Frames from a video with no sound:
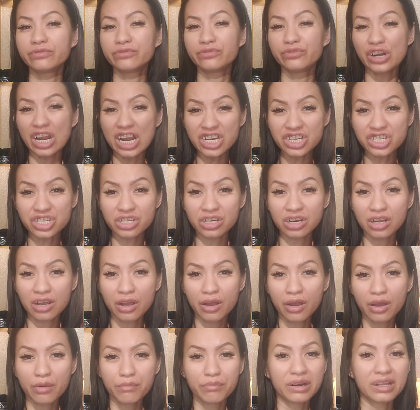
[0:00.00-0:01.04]
fresh
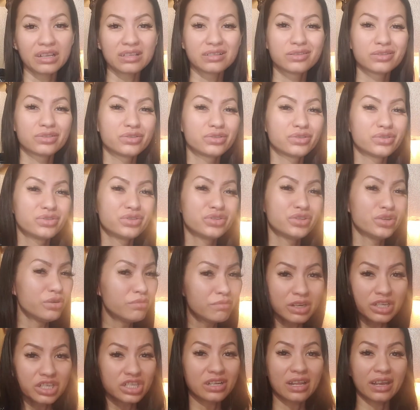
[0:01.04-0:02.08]
but it's too
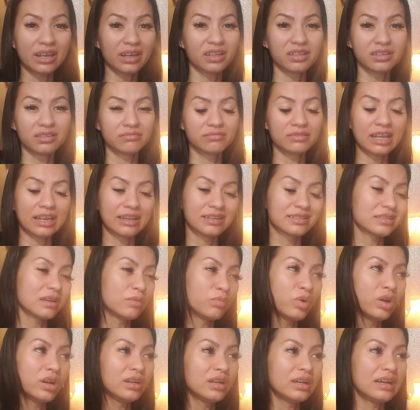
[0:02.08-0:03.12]
much like a like
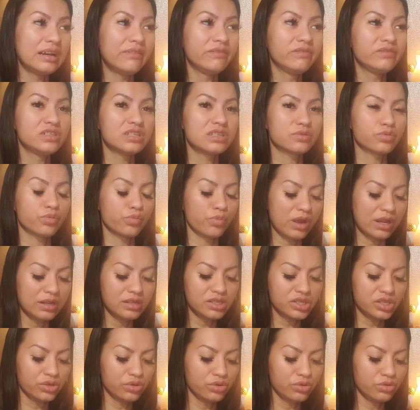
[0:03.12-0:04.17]
someone have just
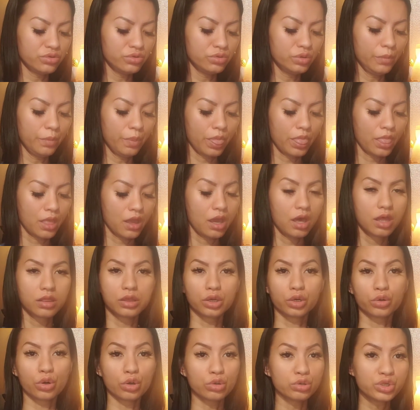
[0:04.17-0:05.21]
went to
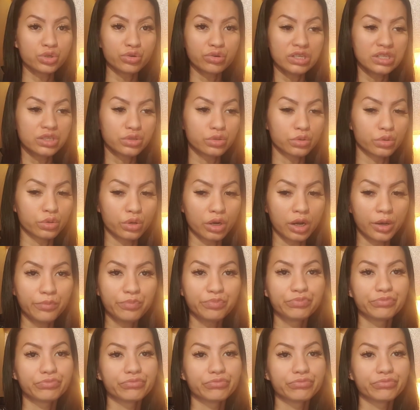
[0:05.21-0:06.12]
the grocery store